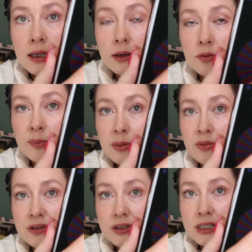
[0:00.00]
and
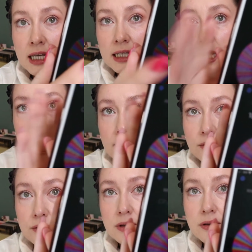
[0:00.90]
remember to take that
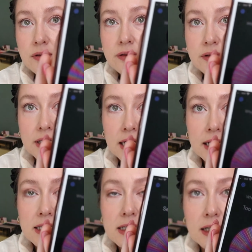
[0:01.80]
out for
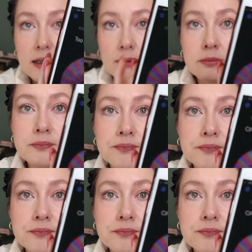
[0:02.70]
next time.